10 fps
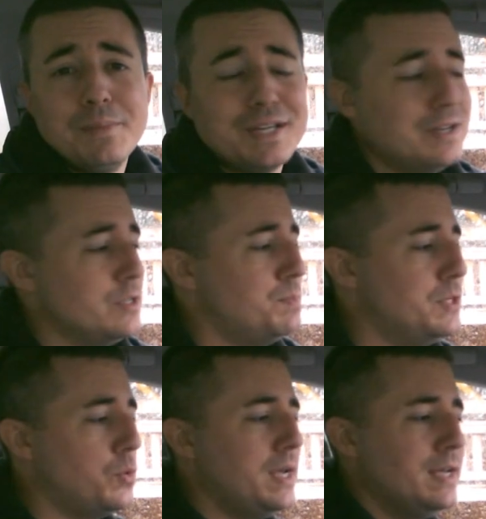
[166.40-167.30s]
Because
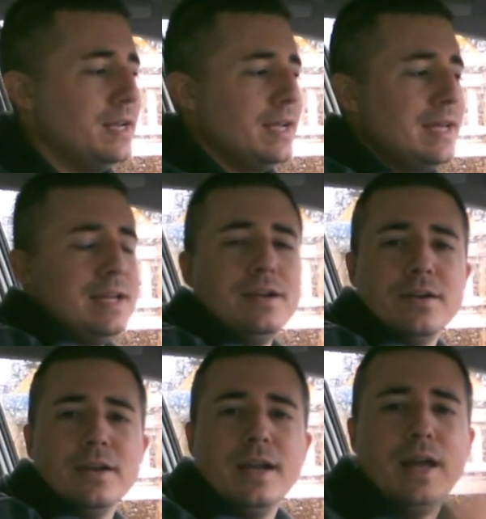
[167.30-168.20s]
between
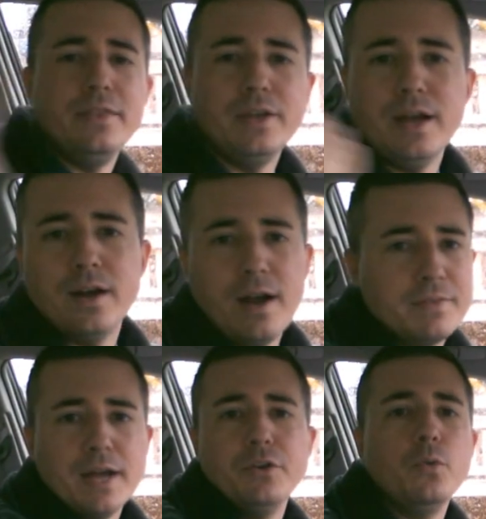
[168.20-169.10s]
here and there,
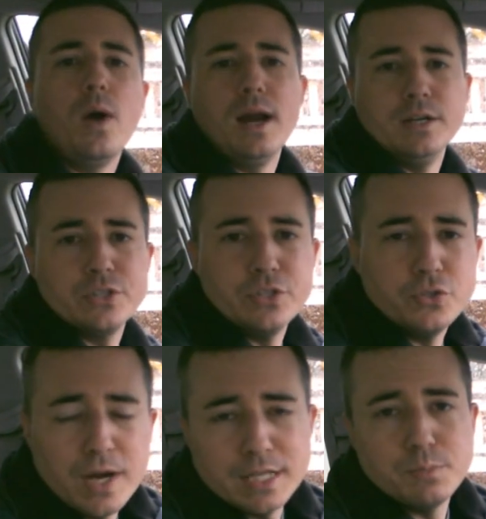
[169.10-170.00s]
I've got no wires to
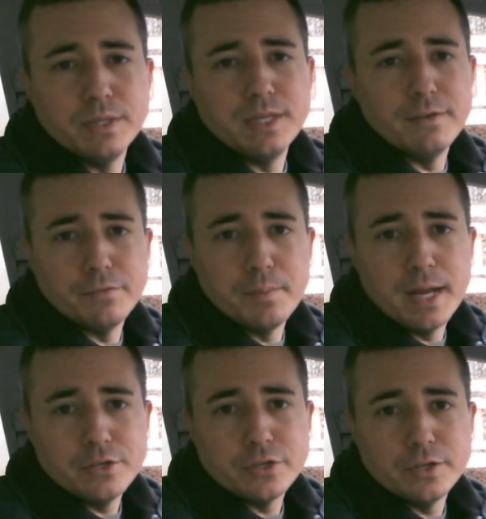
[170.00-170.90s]
transmit the
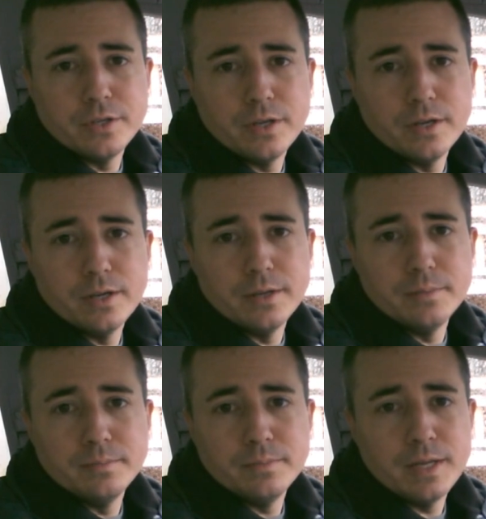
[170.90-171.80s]
information.
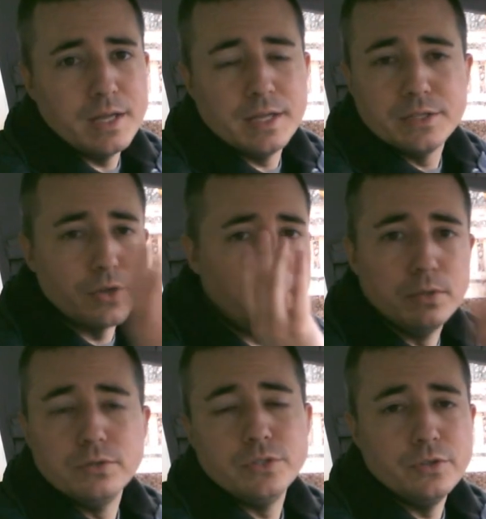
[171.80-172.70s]
Um, it, it's all
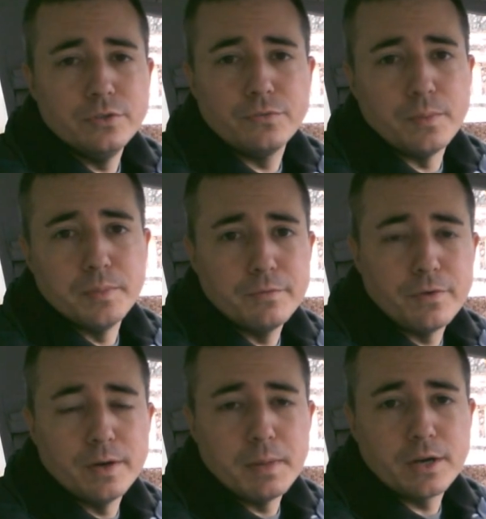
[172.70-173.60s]
Bluetooth from the
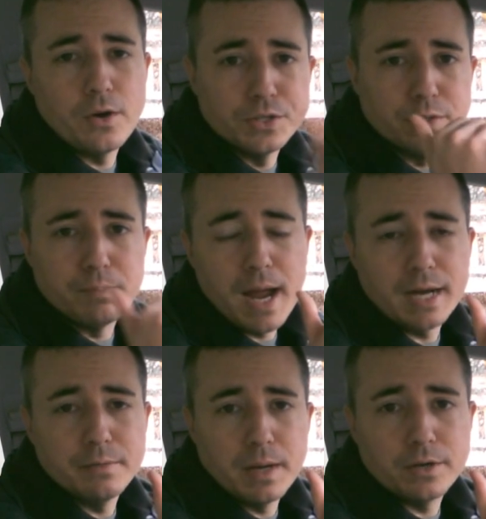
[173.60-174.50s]
front of my car to the
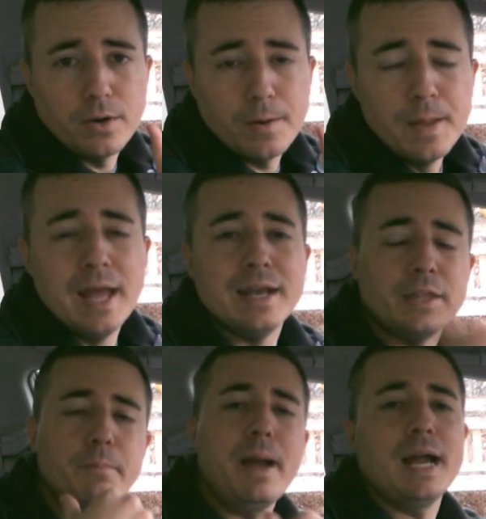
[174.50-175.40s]
back of my car. Now,
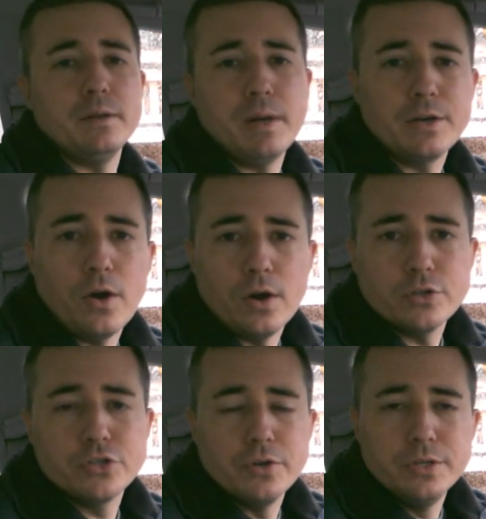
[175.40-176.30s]
in the back of my car,
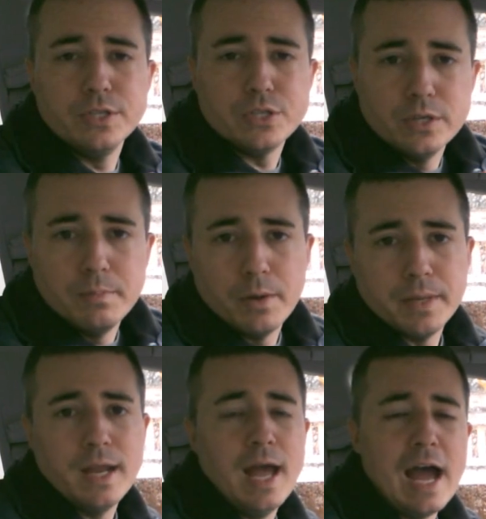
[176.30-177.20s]
I'll show you this in a
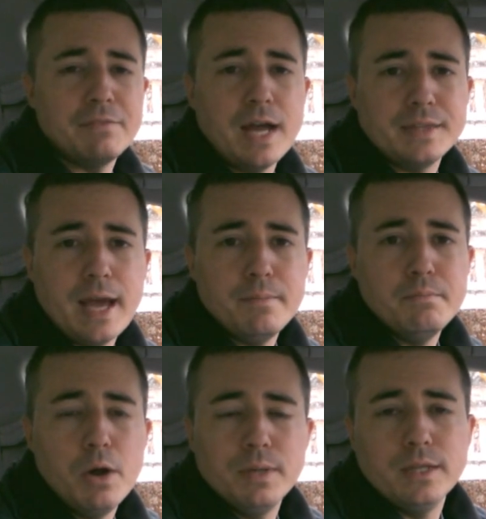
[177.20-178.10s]
moment. I've got that
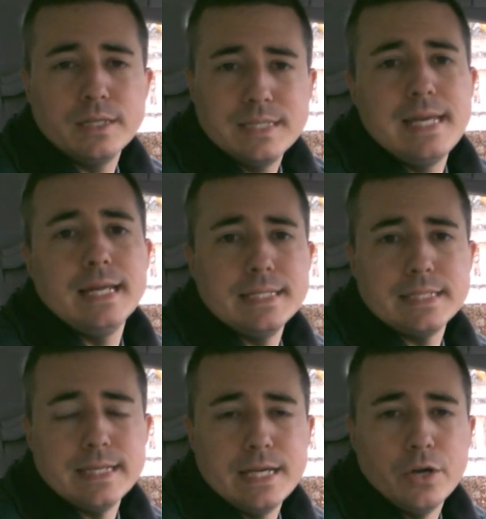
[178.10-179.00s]
Mobilinkd T N
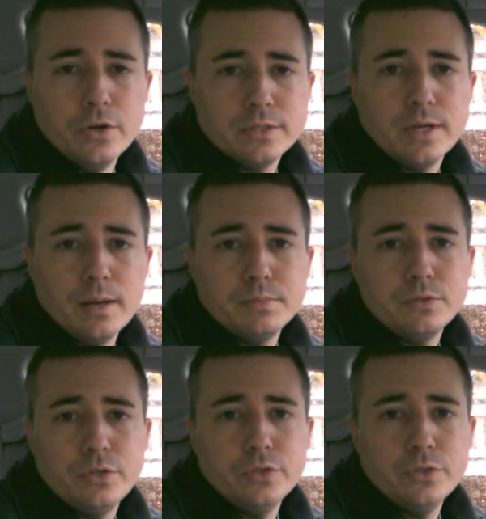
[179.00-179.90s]
C hooked up
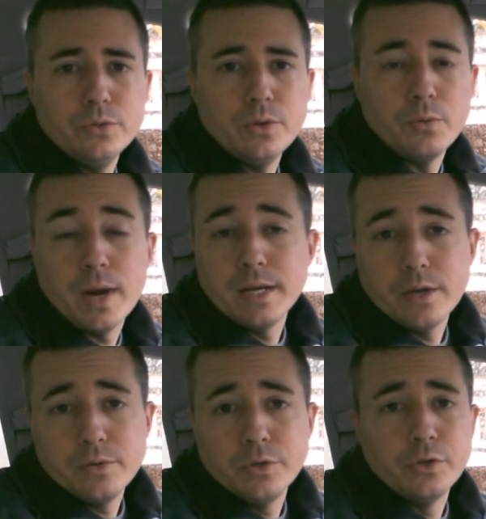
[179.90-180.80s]
to a
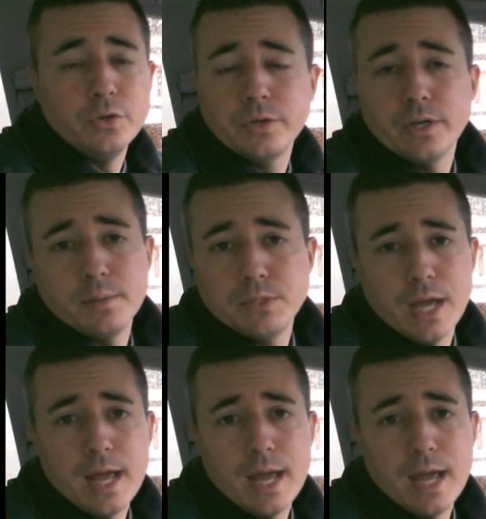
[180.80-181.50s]
radio. You could hook it up